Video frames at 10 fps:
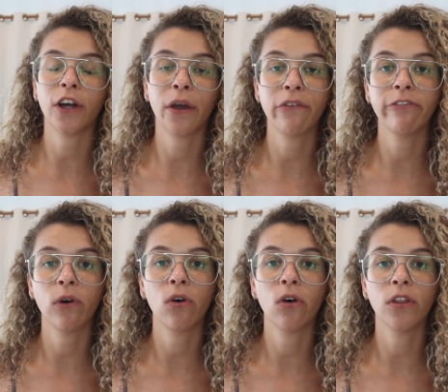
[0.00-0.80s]
go
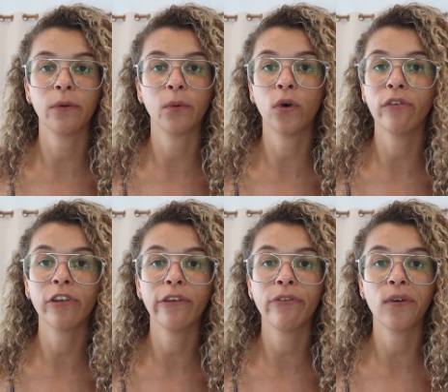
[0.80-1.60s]
for that will cover
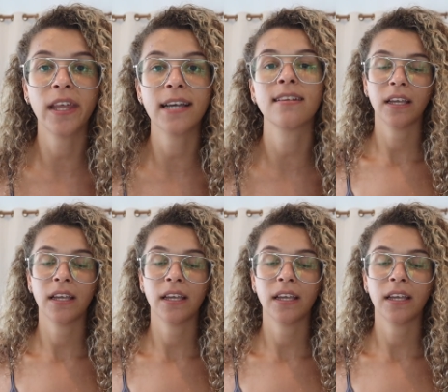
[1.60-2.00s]
you for this.